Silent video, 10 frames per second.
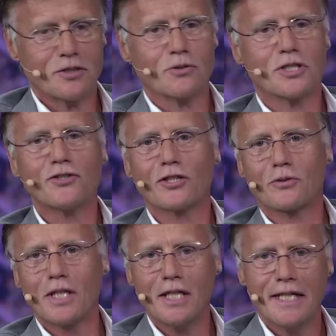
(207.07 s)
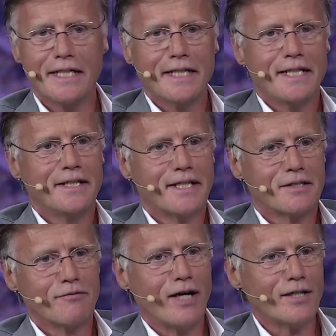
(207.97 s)
don't disagree,
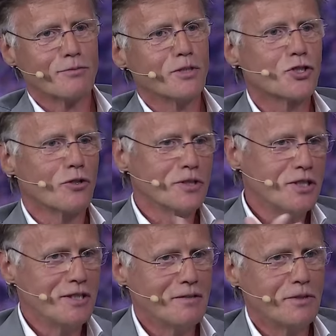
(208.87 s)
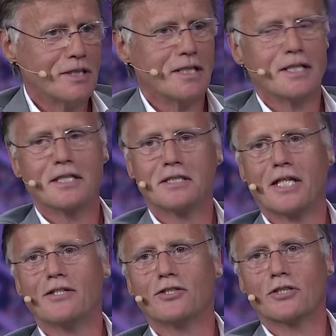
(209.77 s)
that the vast majority, we
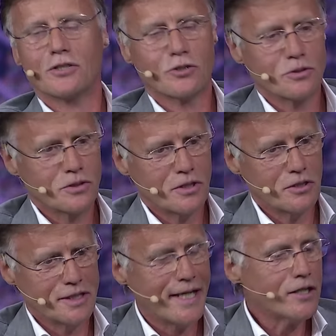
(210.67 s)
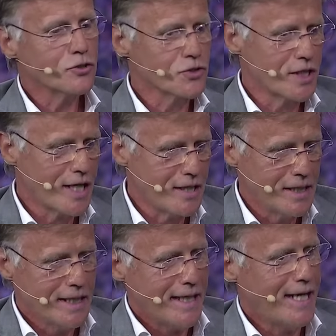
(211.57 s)
tend to dare to say
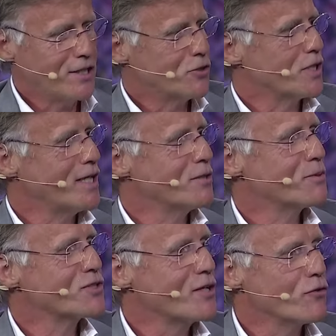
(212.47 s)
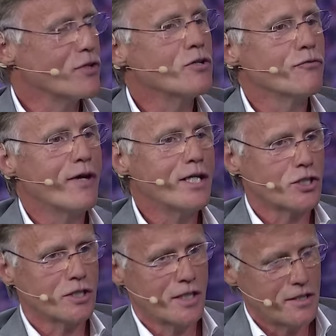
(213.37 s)
80 to 90% of
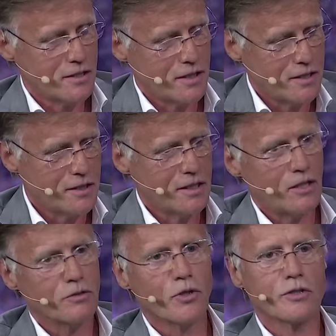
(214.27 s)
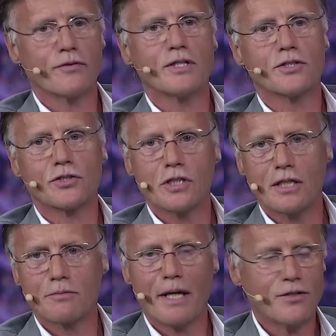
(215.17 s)
innovation in the automotive
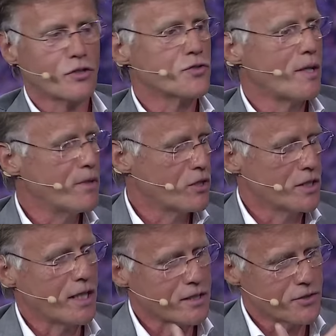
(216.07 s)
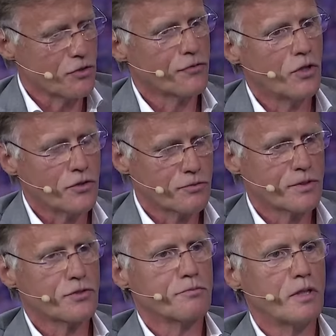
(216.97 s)
industry is based on semiconductors, of course,
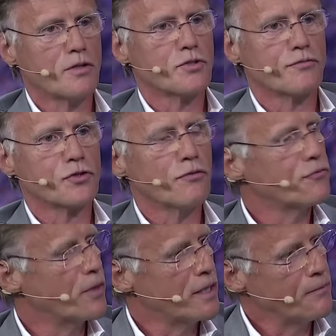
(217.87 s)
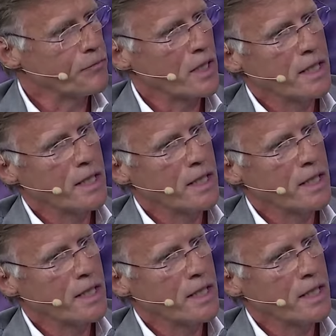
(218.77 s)
with lots of software.